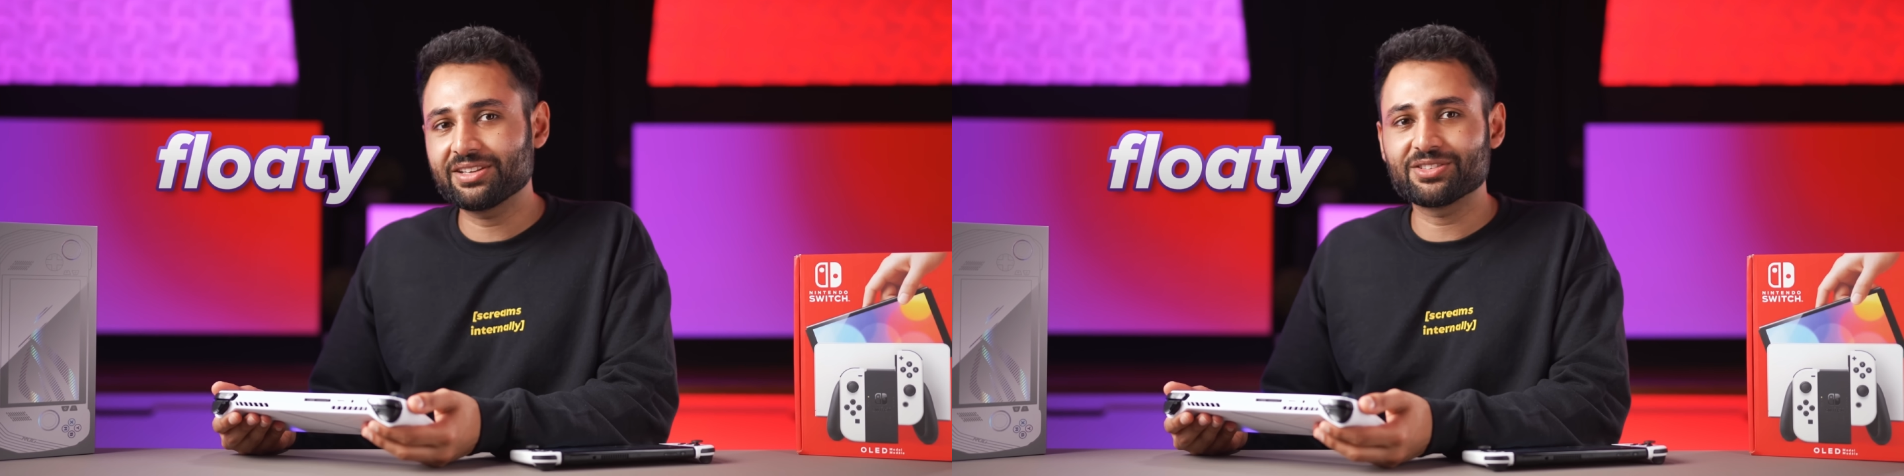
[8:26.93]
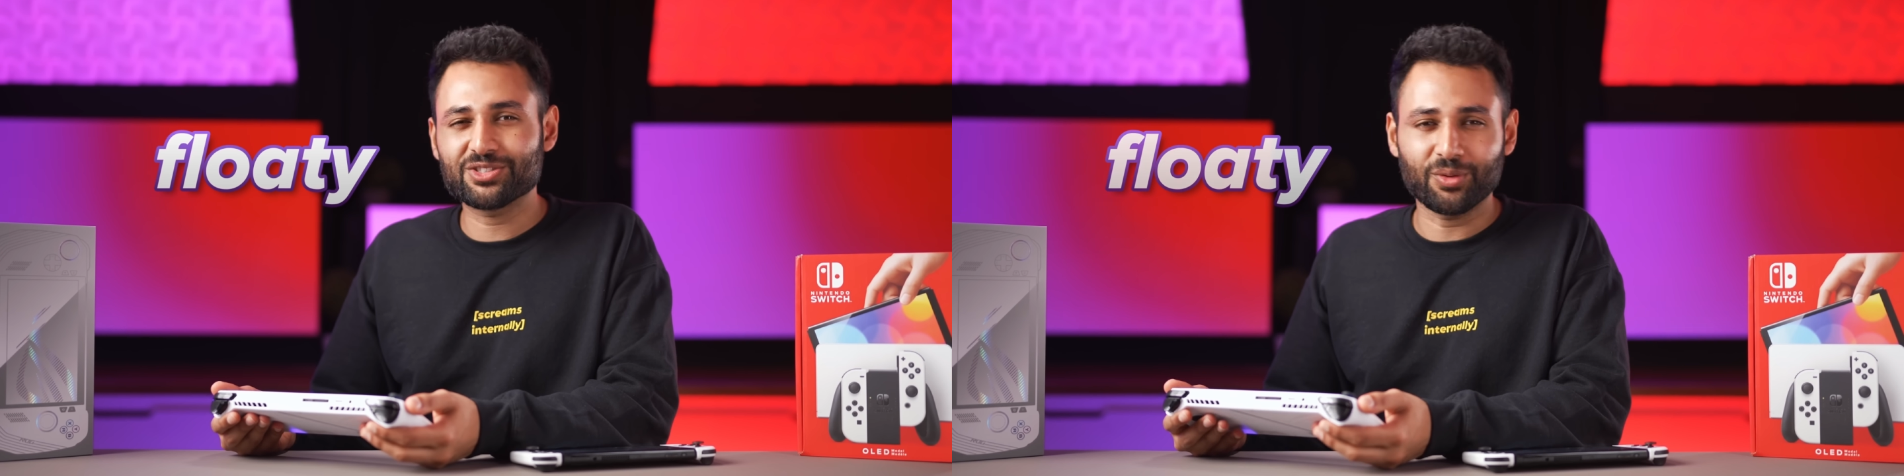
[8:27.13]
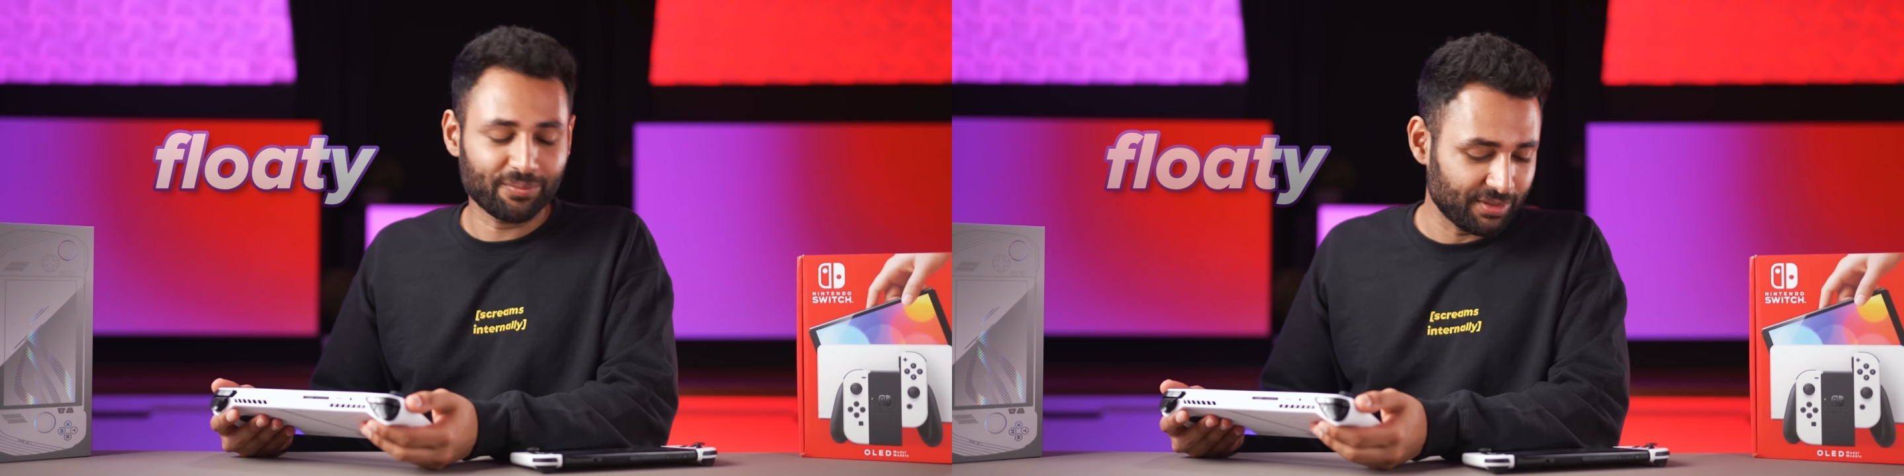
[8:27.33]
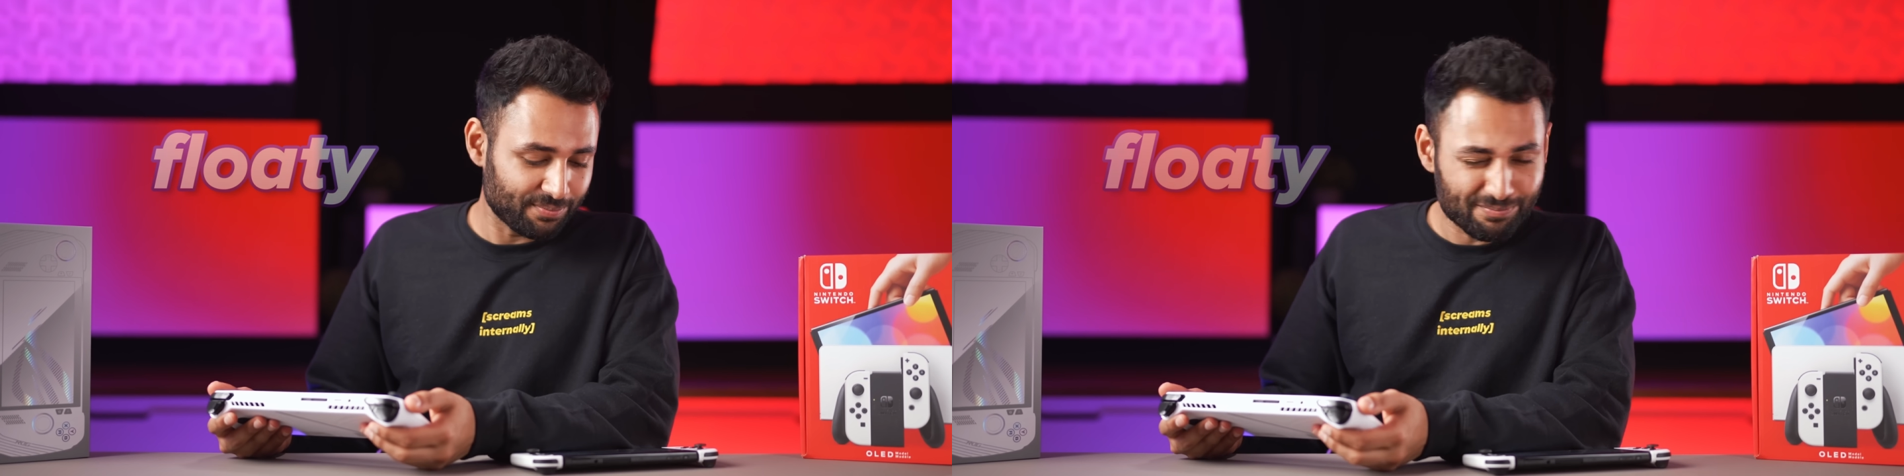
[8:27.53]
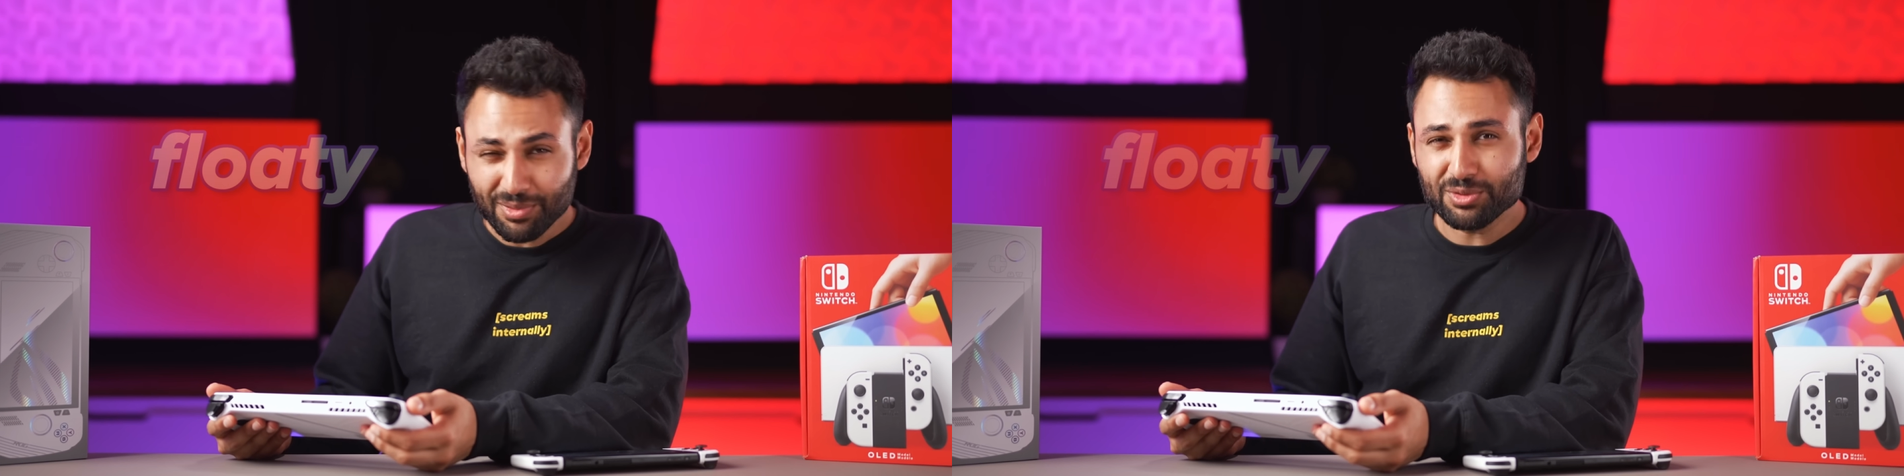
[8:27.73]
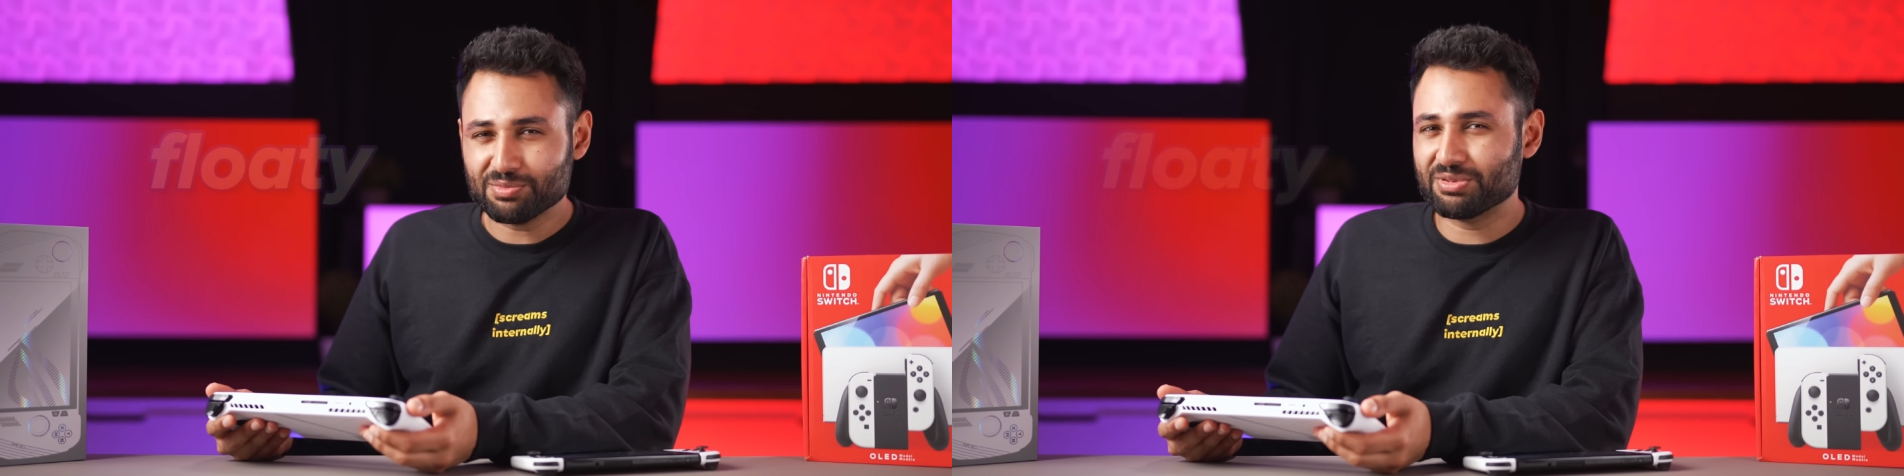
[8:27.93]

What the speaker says: and not the most